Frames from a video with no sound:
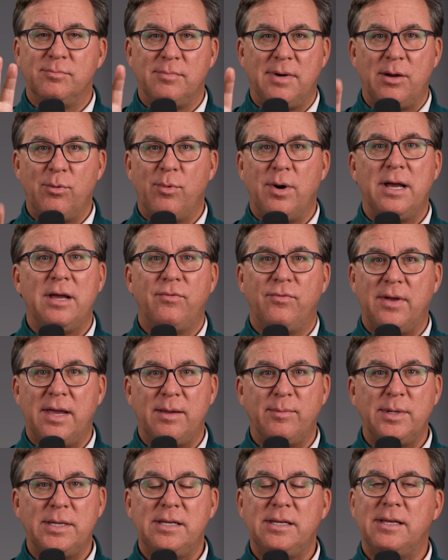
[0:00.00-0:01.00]
my wife,
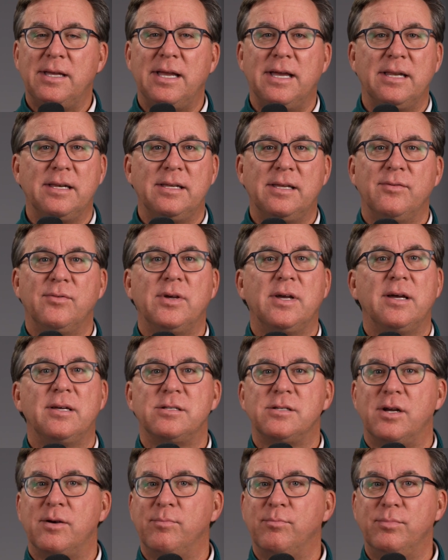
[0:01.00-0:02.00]
Amy, and giving
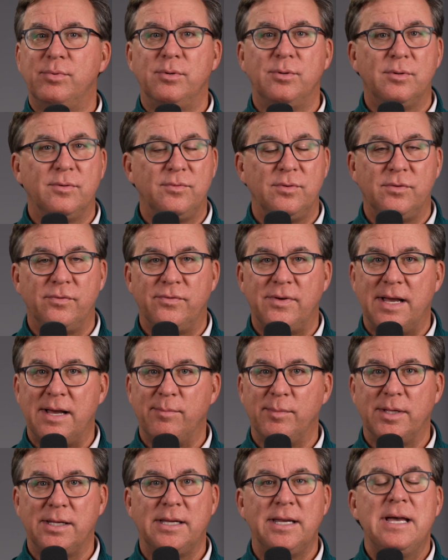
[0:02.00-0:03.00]
us our beautiful
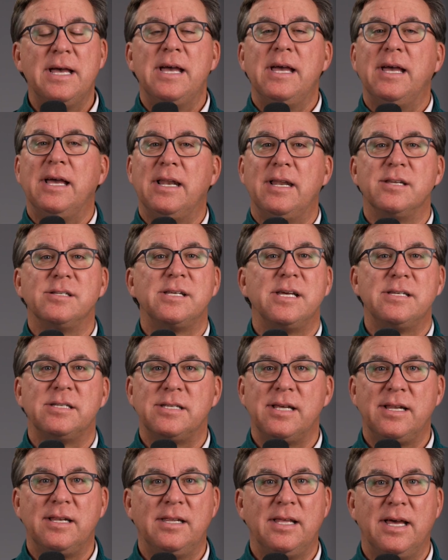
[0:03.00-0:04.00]
family. And as I
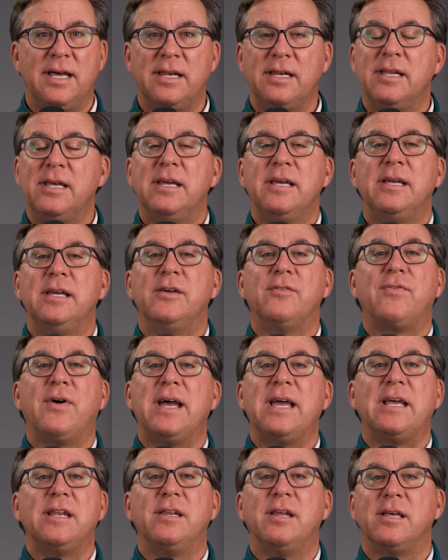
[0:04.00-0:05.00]
said then, if
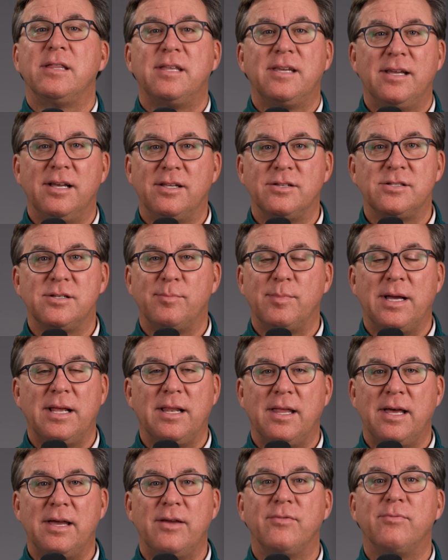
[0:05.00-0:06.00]
I had nothing else in my
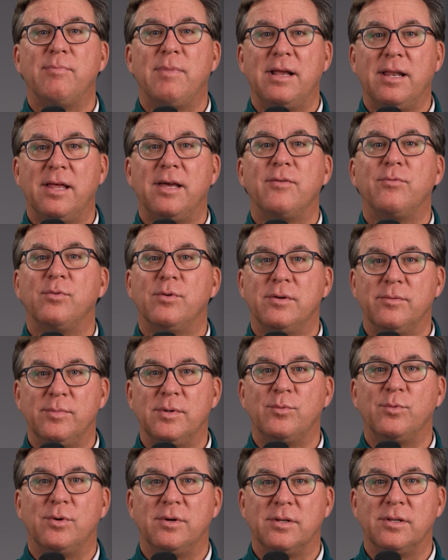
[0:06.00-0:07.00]
life, my life would have
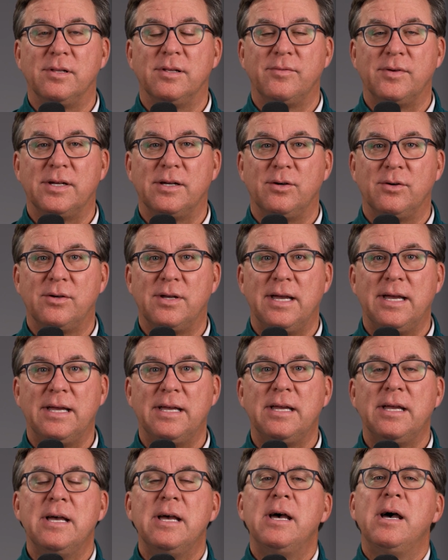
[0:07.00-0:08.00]
been worth living,
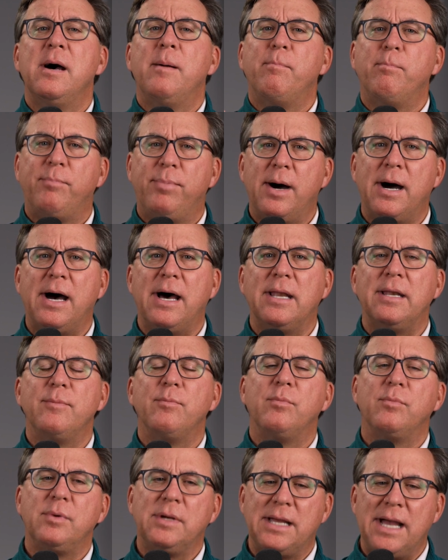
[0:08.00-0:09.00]
okay? But
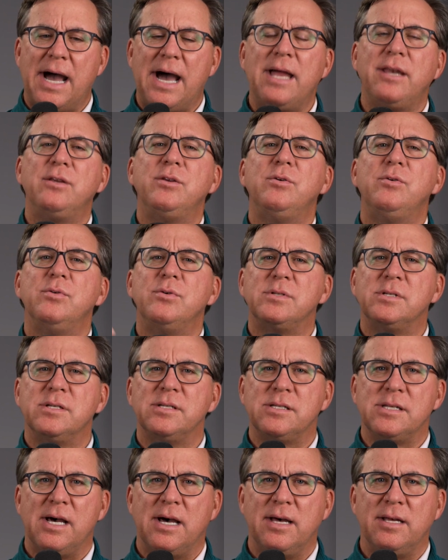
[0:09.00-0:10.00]
God
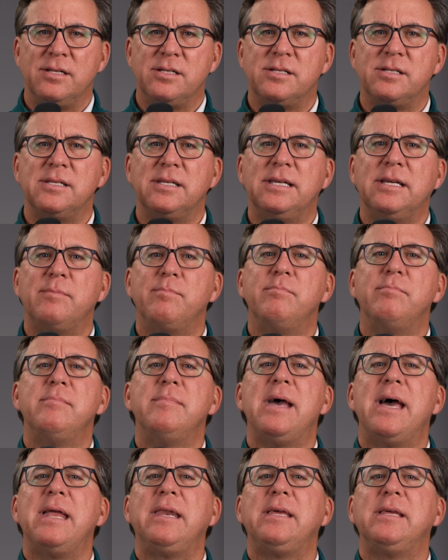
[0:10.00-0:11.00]
uses us in
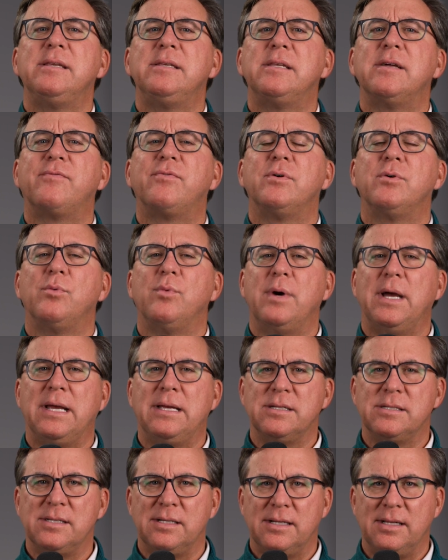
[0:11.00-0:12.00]
many different
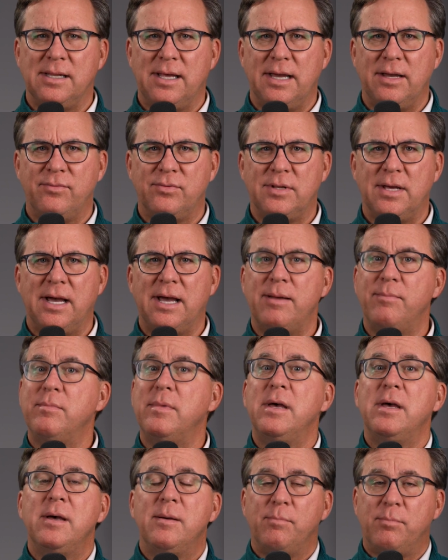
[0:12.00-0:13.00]
ways in a lifetime,
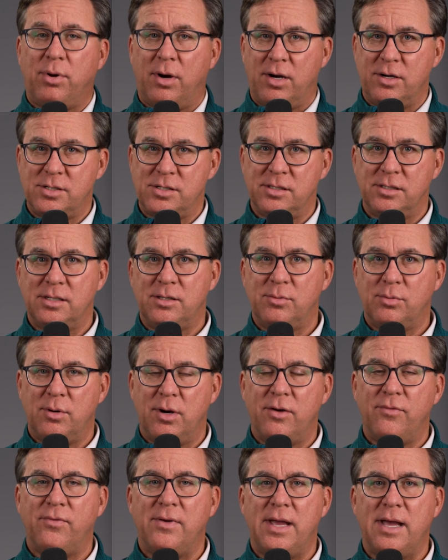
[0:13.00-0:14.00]
partially through
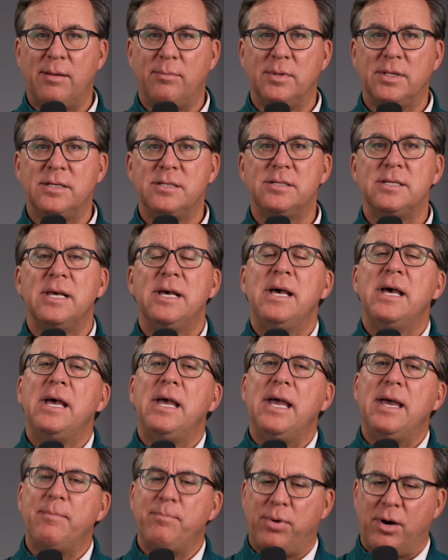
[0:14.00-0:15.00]
our families,
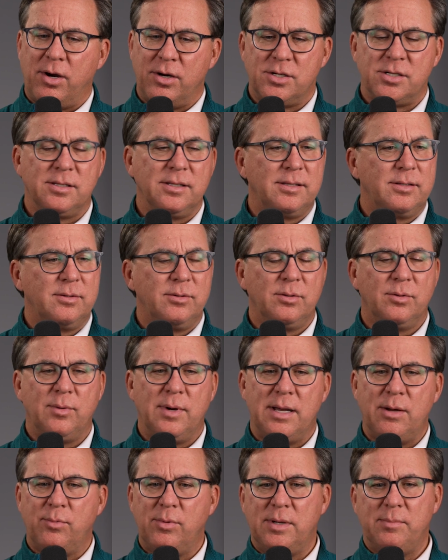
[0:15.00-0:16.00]
and partially through the
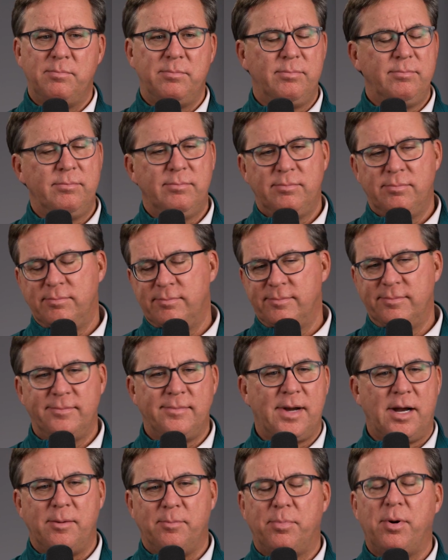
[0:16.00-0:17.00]
way we
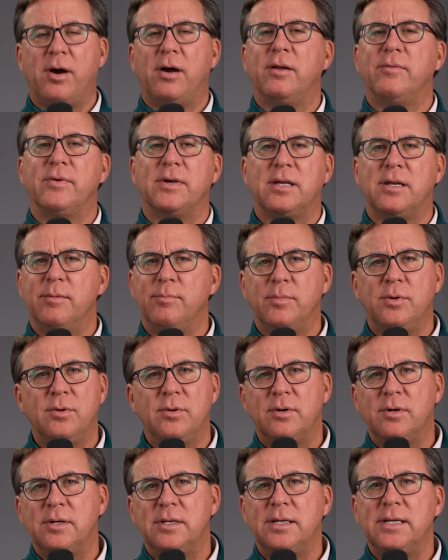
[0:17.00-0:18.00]
are part of a
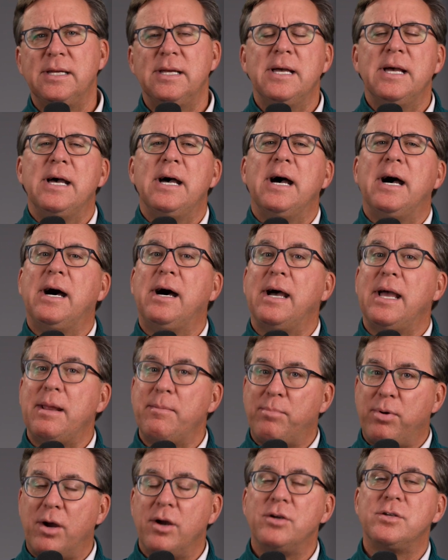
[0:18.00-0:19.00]
community, uh,
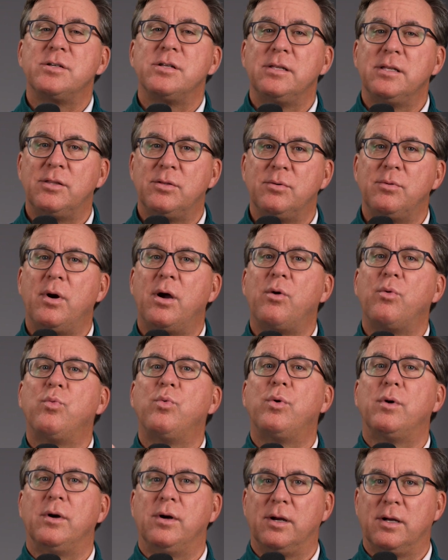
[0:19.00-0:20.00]
and partially through our
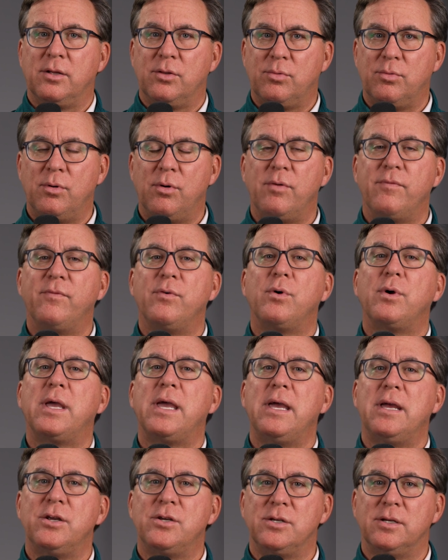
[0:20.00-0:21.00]
work, through our
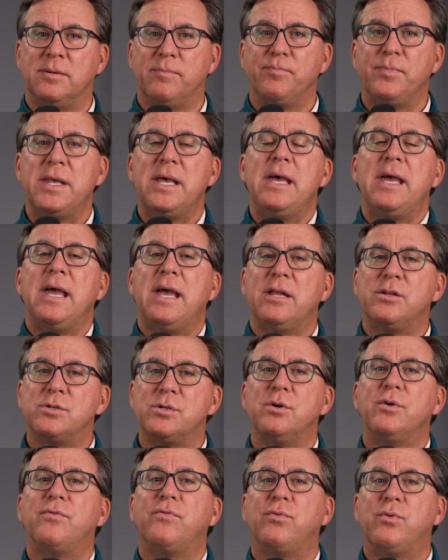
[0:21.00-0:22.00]
vocation. And
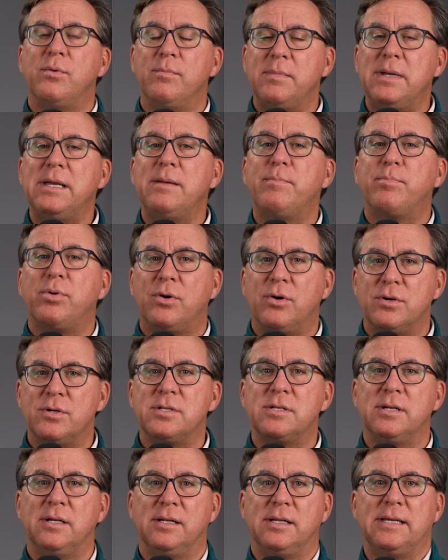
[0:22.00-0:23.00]
so, for me
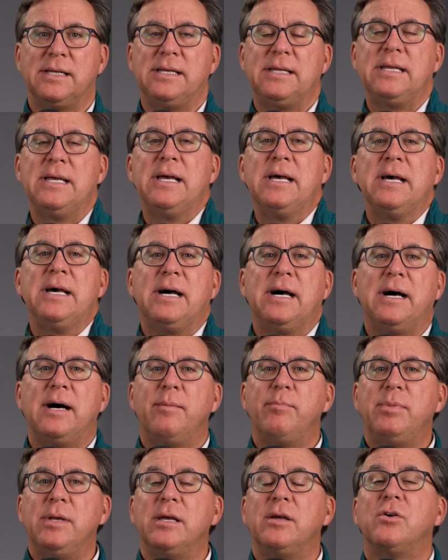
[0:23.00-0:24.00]
personally, uh,
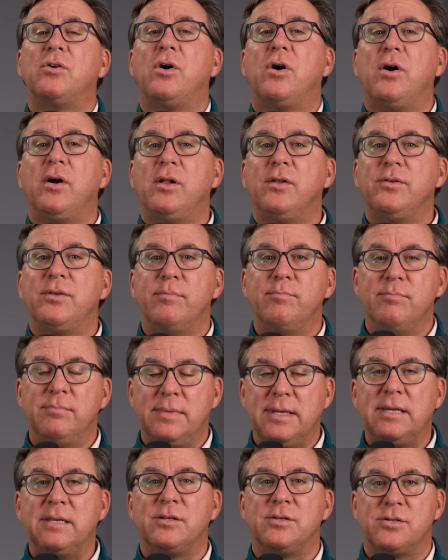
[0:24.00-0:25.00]
being called to
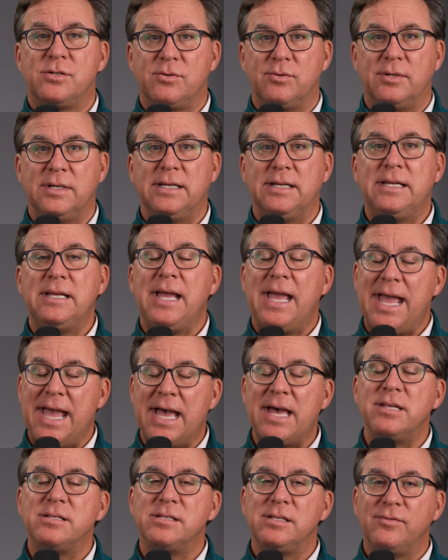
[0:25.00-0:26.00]
ministry
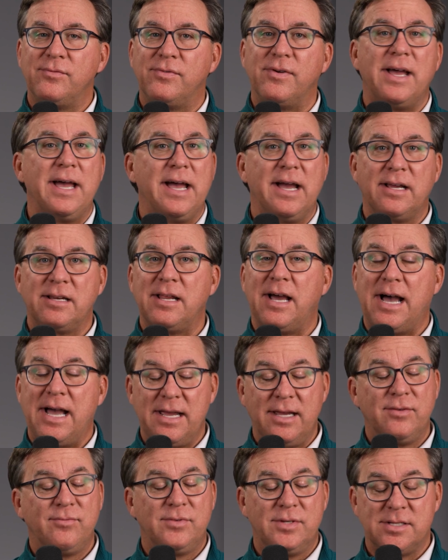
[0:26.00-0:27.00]
has, in fact, I
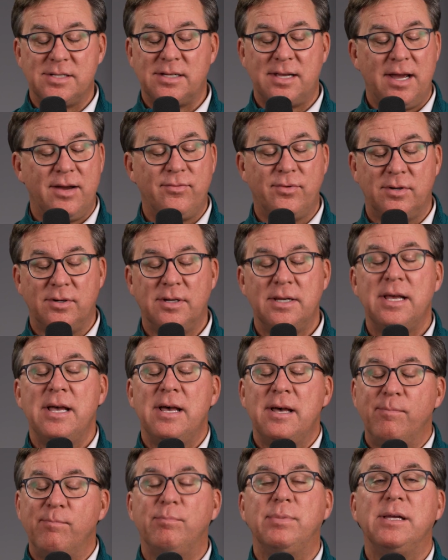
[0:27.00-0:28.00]
have discovered,
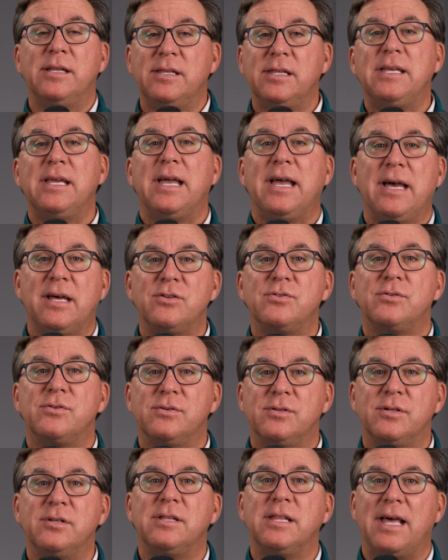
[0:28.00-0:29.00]
been the answer
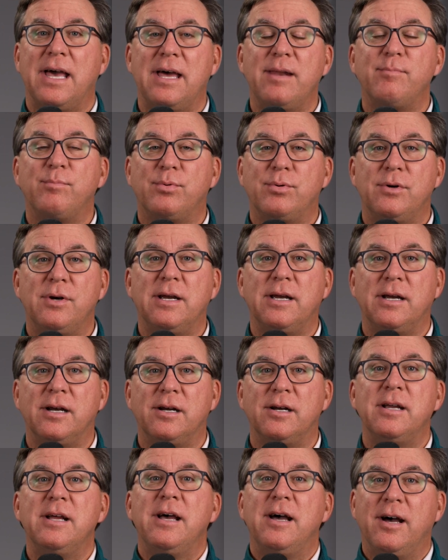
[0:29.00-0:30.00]
to that
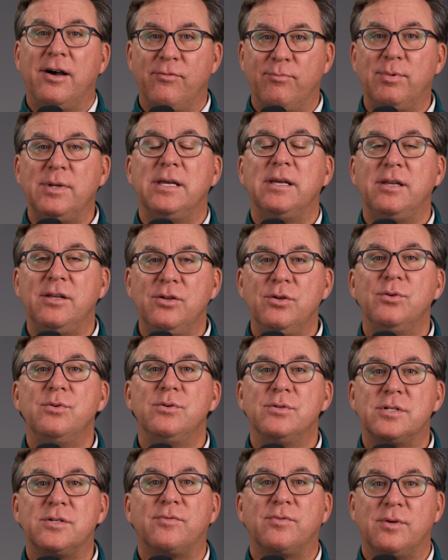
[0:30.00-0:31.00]
prayer of being
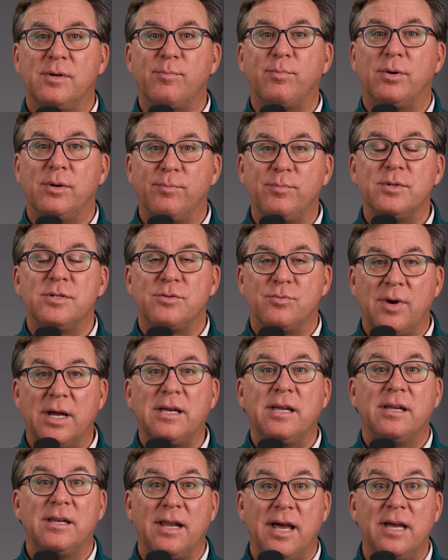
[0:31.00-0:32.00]
used for a purpose
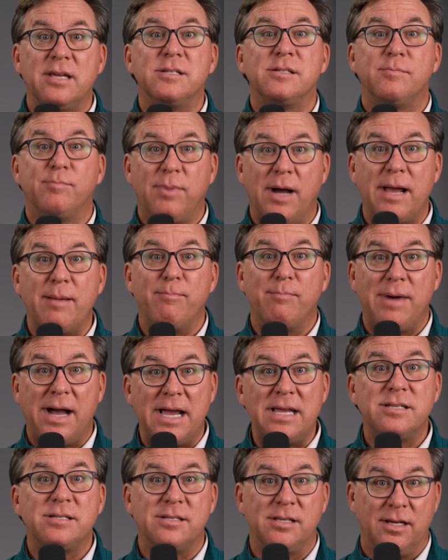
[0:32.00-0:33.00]
recognized by
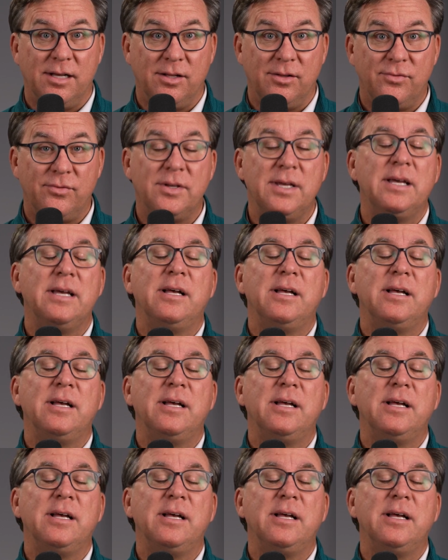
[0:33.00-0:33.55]
myself